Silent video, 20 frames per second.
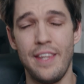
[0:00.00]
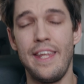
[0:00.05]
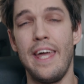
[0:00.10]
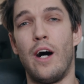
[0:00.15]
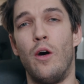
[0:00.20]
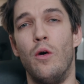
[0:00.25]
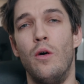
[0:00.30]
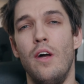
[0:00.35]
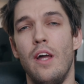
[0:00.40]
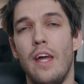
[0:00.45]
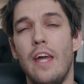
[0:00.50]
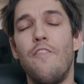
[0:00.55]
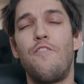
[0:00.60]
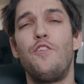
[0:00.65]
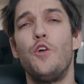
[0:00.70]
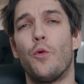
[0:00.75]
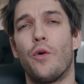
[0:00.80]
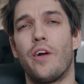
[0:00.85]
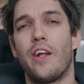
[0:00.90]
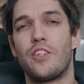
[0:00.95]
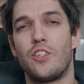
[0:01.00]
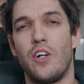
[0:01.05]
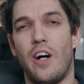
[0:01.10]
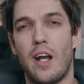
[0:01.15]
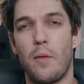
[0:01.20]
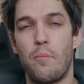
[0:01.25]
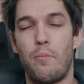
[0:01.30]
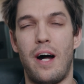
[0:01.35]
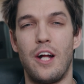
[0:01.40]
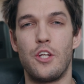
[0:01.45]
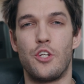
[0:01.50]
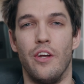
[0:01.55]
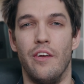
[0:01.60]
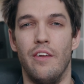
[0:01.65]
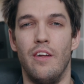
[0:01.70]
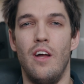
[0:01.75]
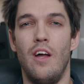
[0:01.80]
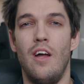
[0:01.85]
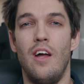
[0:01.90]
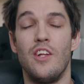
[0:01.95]
Now, if you're on a tighter
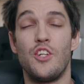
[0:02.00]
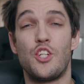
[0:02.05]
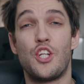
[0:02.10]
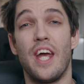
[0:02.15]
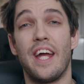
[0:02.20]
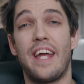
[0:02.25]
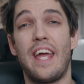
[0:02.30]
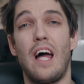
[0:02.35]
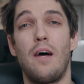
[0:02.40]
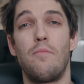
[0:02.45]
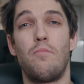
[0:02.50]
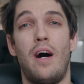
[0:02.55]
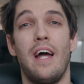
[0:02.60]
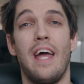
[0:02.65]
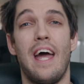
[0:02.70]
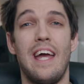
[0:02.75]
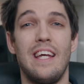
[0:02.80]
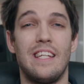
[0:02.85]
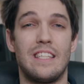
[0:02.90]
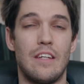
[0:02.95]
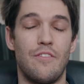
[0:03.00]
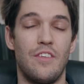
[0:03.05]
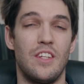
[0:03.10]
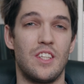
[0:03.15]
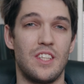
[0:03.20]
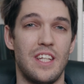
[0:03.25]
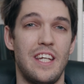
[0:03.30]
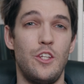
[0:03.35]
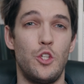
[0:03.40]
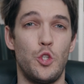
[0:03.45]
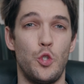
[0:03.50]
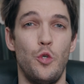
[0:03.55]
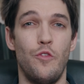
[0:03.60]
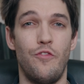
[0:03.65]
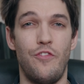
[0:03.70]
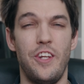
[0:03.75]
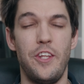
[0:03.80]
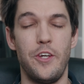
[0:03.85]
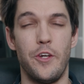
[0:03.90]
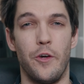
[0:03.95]
budget, check out my A7C II
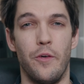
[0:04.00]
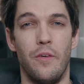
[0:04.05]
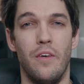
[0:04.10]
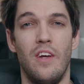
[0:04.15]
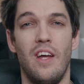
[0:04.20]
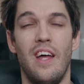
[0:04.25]
video.